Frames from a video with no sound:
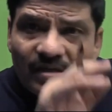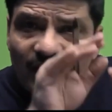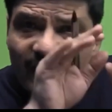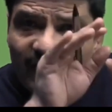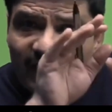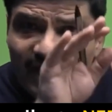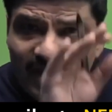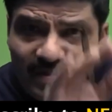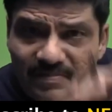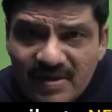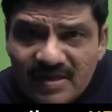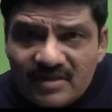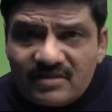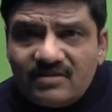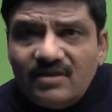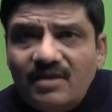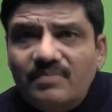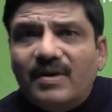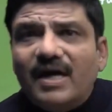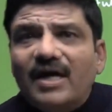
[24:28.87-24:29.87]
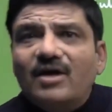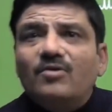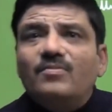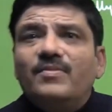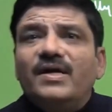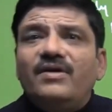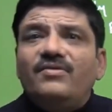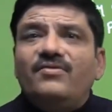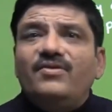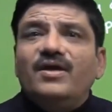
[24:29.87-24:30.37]
inhibits the
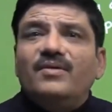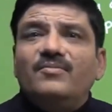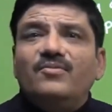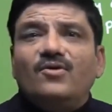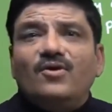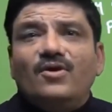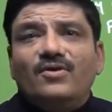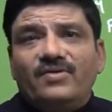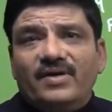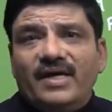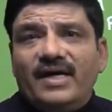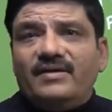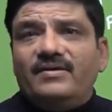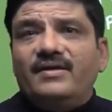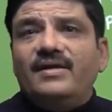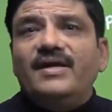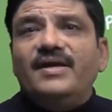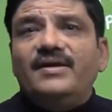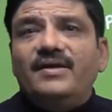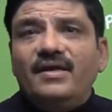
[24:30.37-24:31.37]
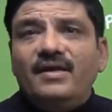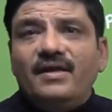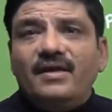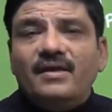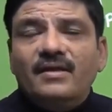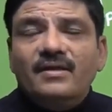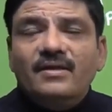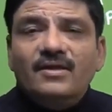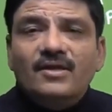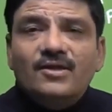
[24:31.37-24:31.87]
myometrium contractility.